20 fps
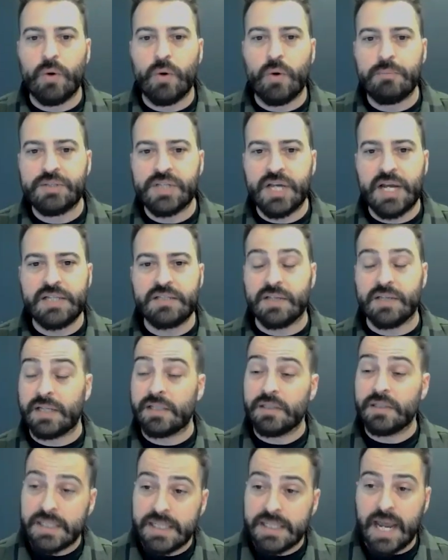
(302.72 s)
websites like
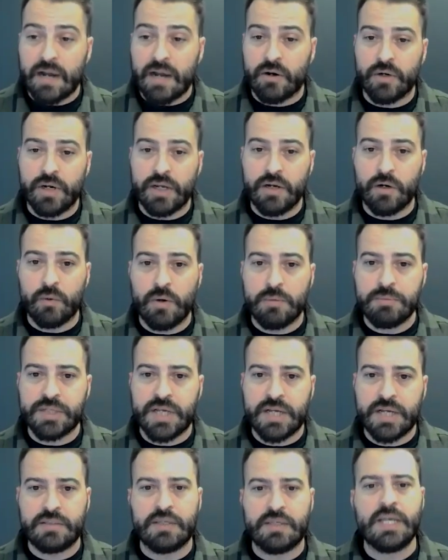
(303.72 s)
lead aggregator
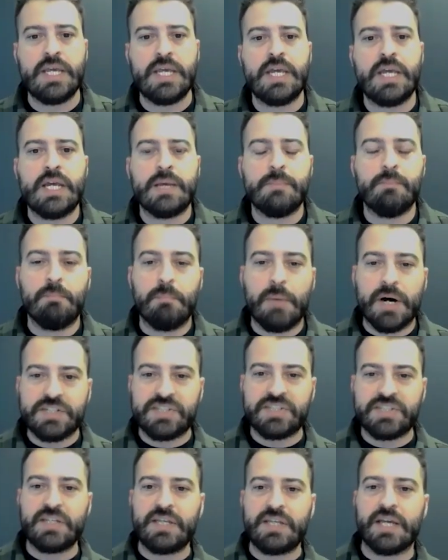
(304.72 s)
websites
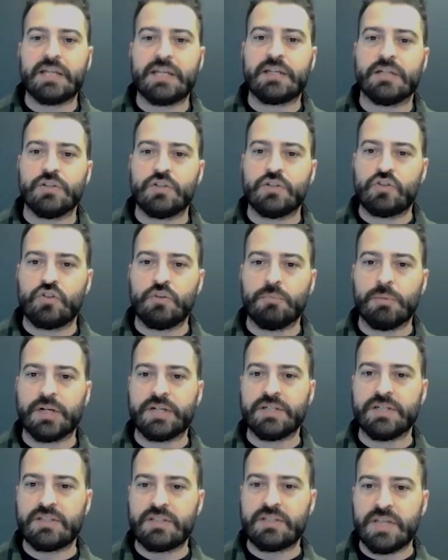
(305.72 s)
must get consumer
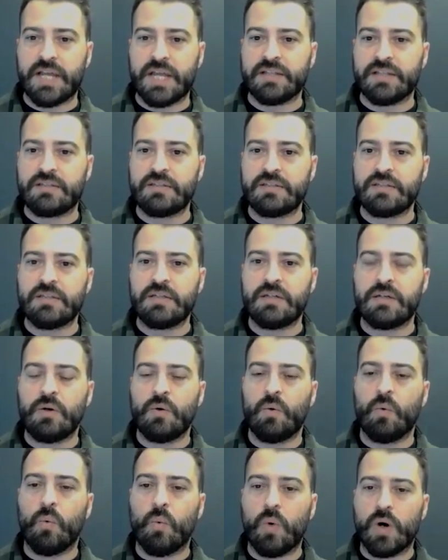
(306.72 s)
consent
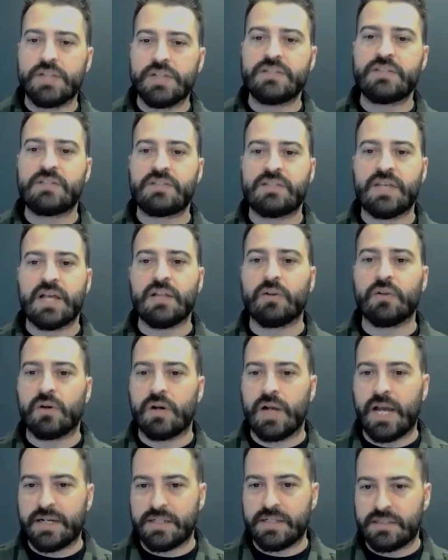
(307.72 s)
one
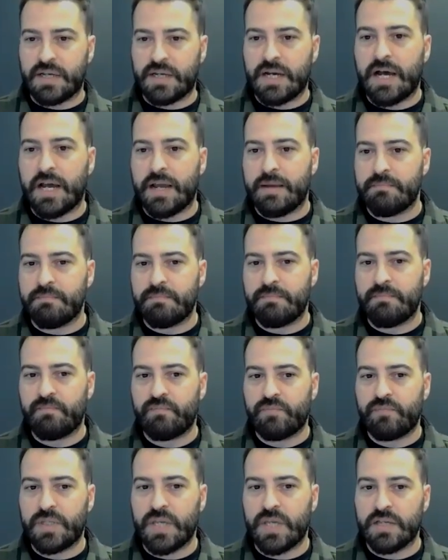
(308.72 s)
seller at a time.
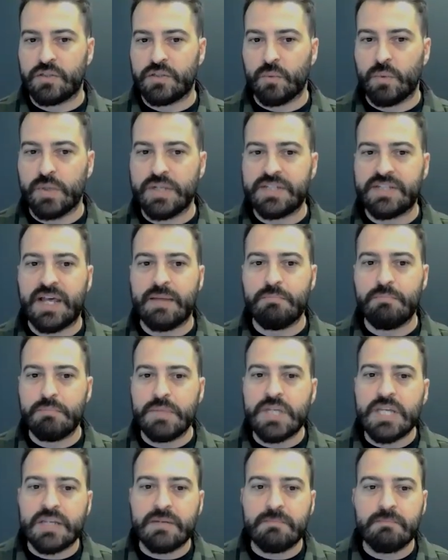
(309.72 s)
Okay, so what does that
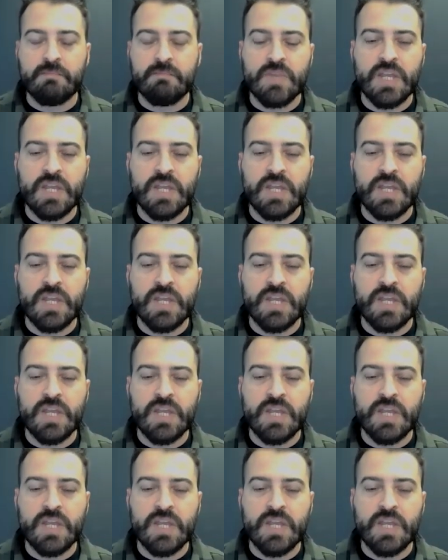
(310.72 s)
mean?